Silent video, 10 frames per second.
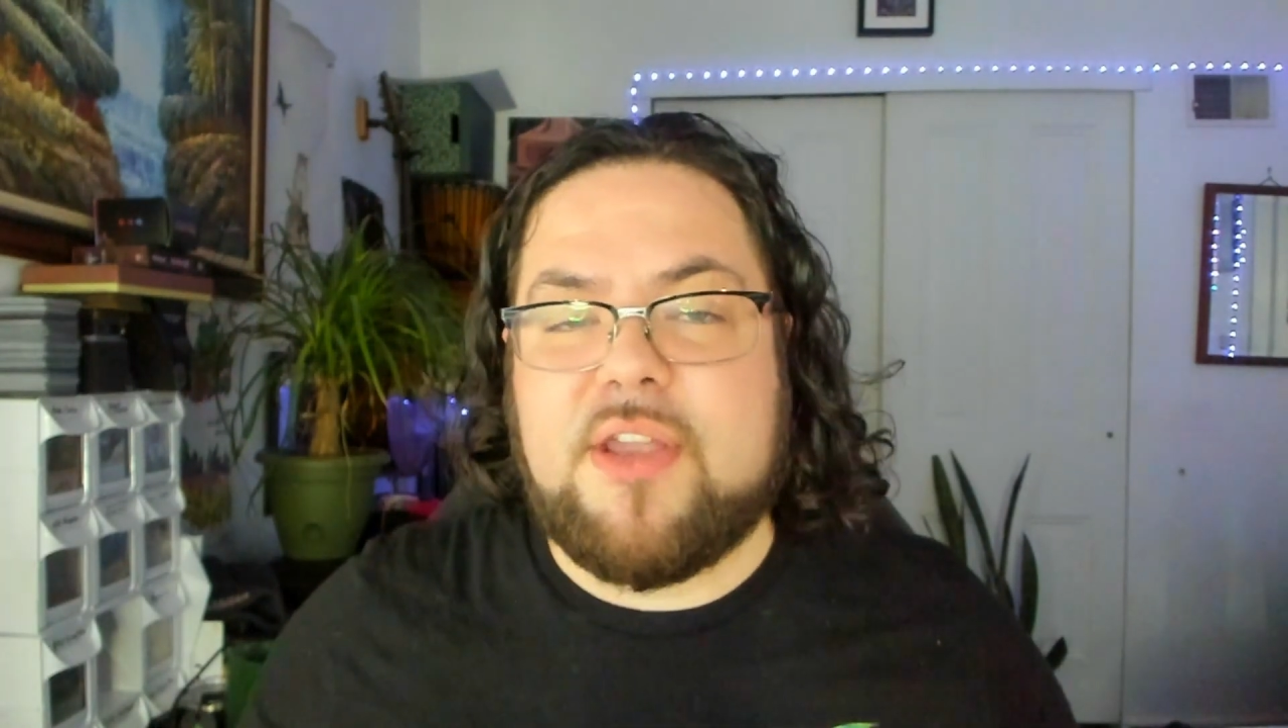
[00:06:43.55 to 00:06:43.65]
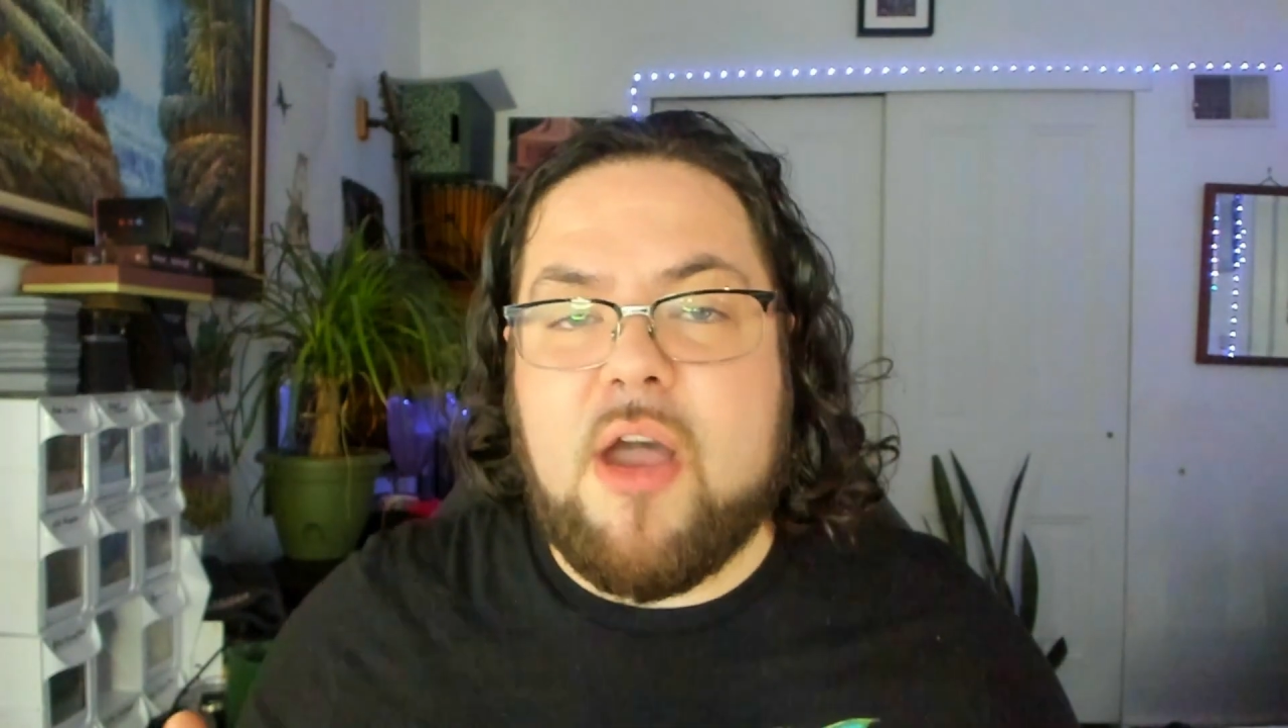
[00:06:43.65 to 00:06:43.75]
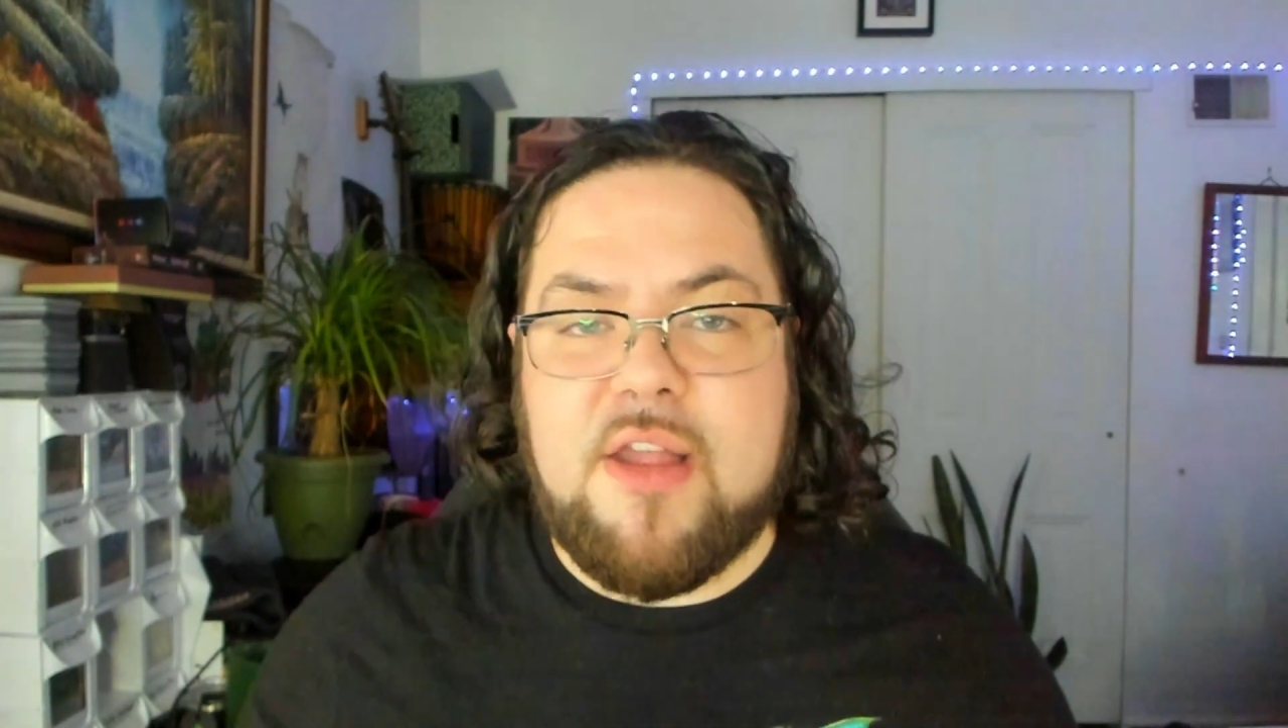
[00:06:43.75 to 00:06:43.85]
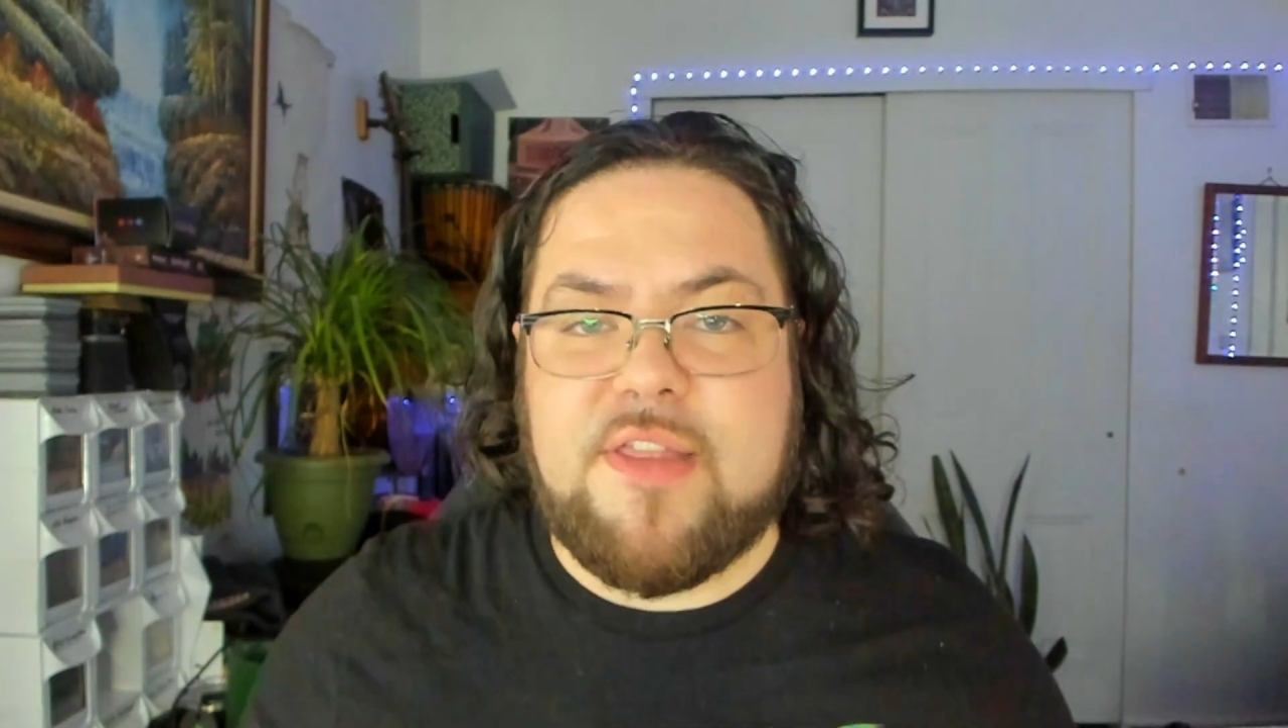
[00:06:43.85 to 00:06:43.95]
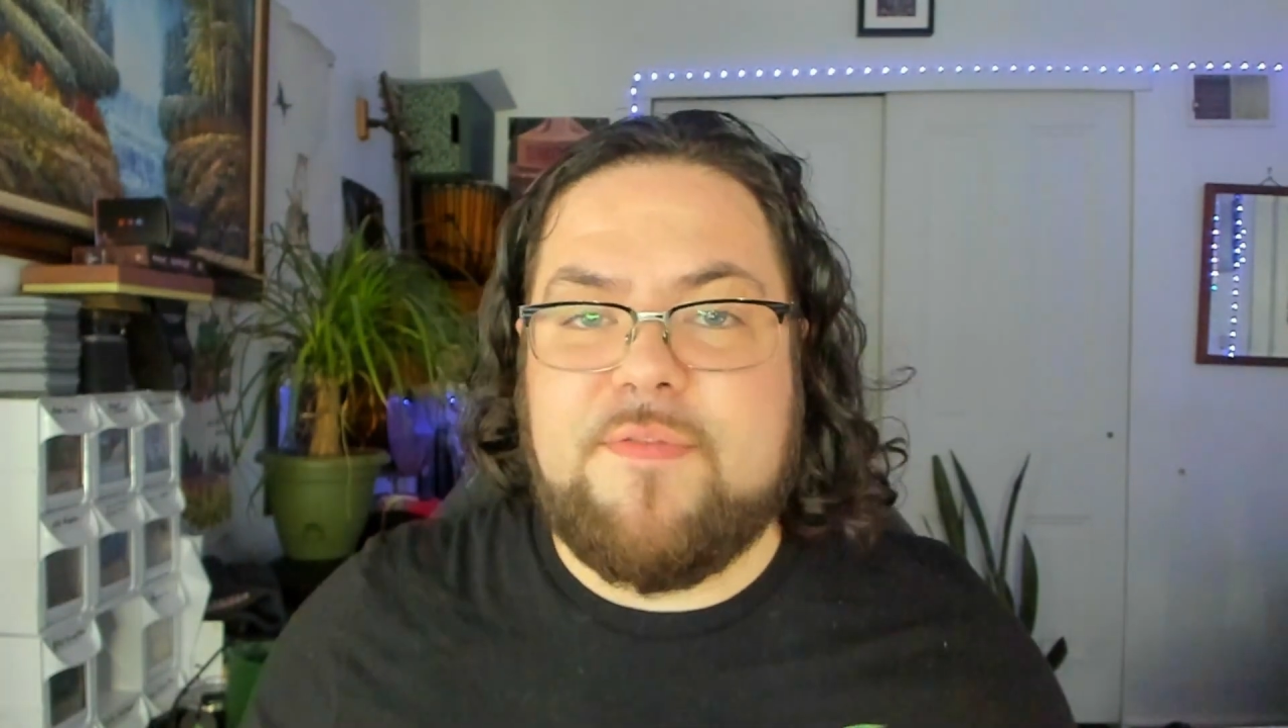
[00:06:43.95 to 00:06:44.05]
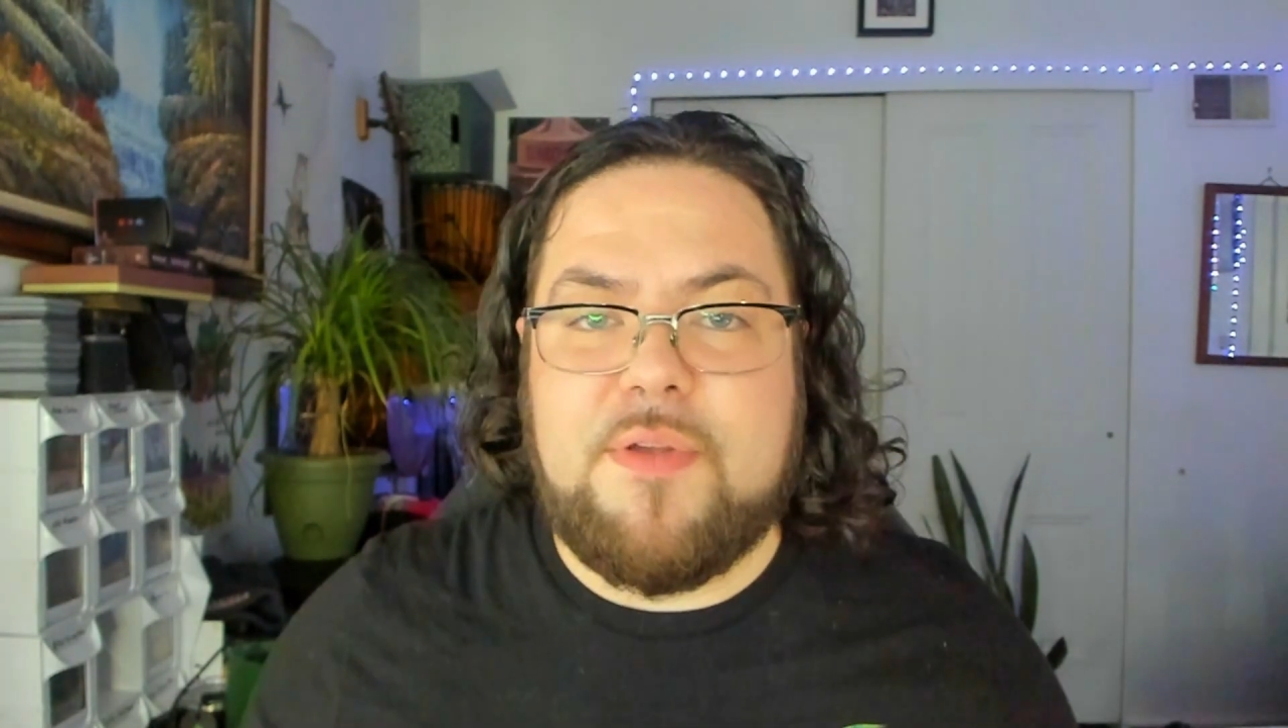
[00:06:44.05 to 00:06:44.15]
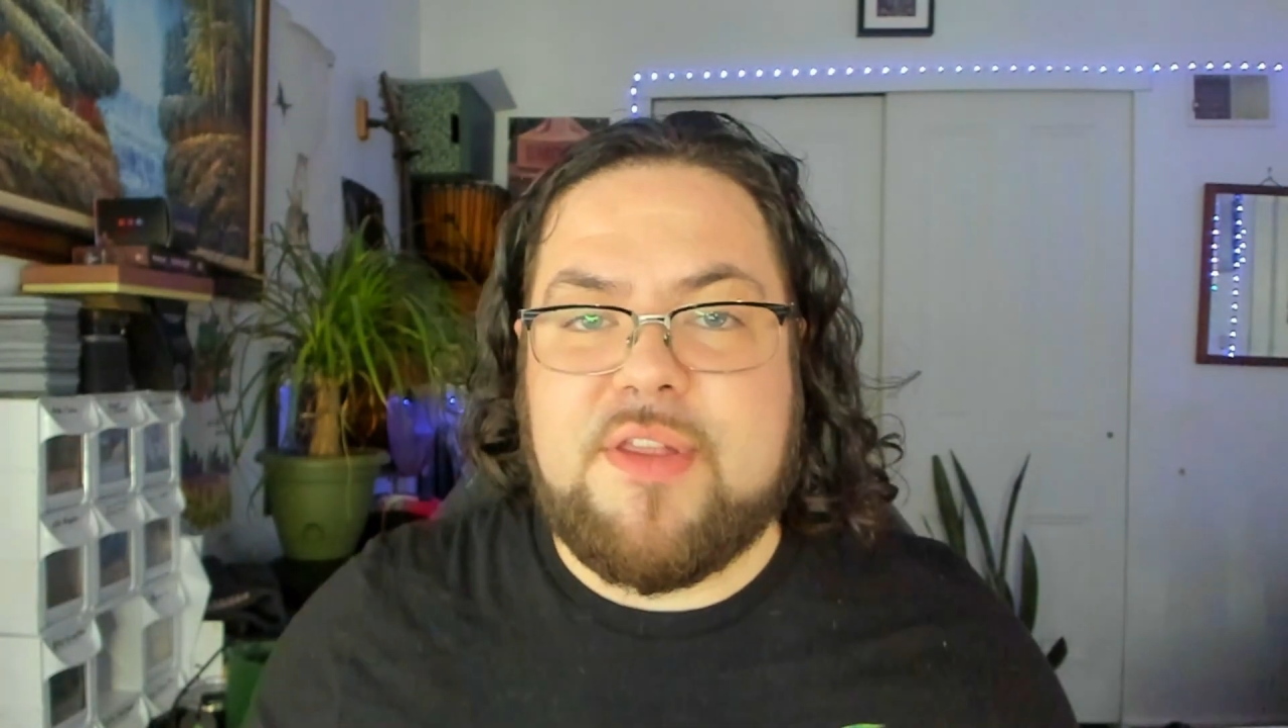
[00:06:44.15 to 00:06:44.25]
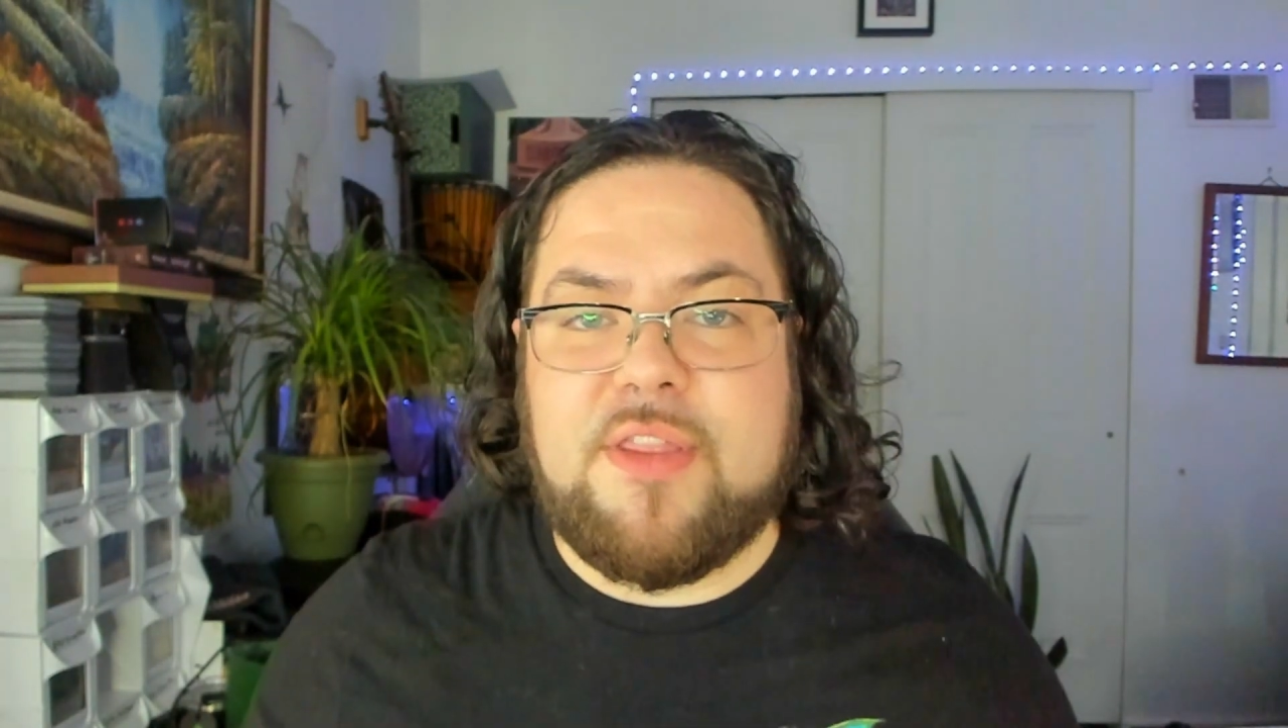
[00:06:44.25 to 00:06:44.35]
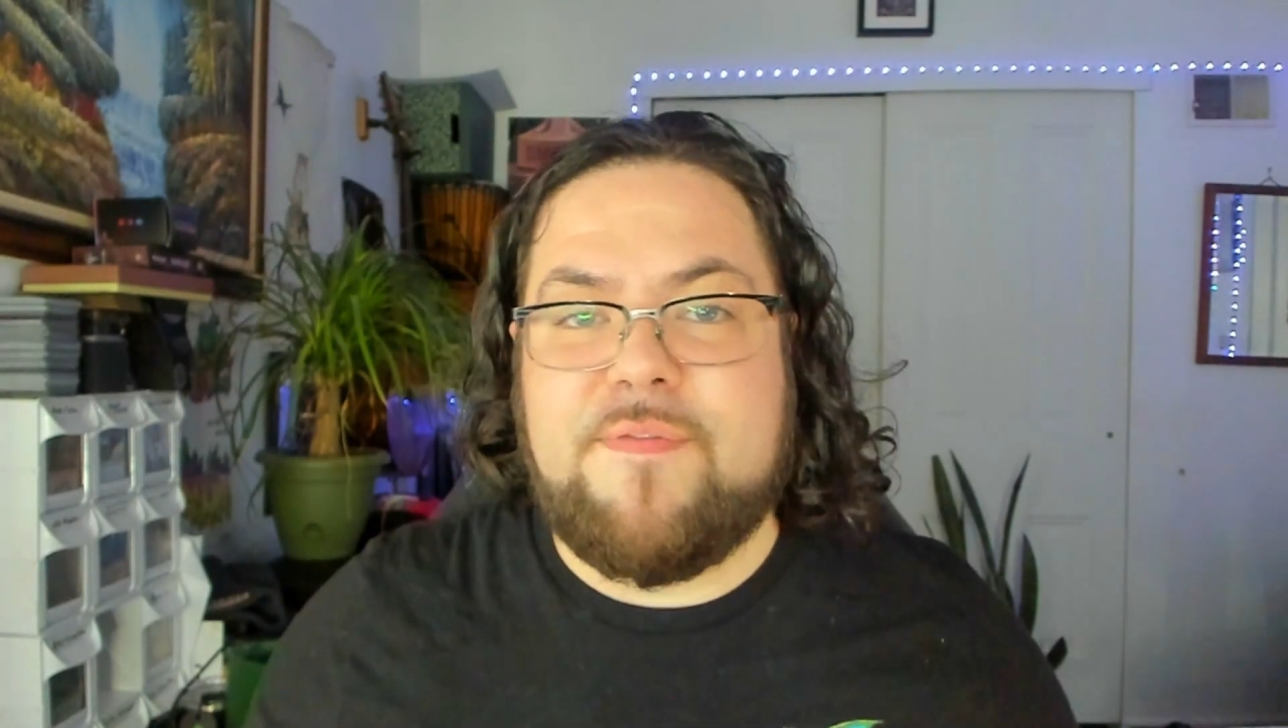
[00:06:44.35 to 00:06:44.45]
the cost of losing